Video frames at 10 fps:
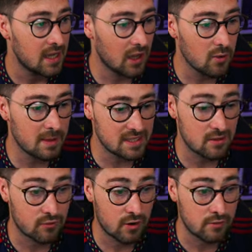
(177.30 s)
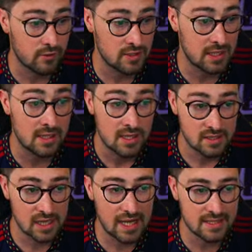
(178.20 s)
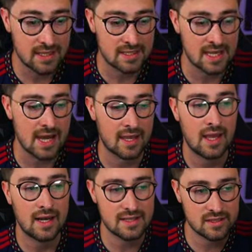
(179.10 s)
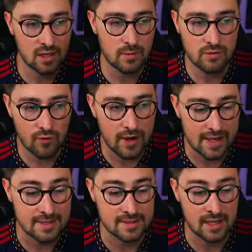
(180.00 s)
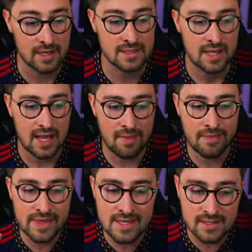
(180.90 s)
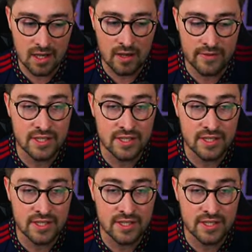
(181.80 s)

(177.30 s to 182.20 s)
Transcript: going back to the throwing routine, selecting attack, let's start with the right-hand side. And these are the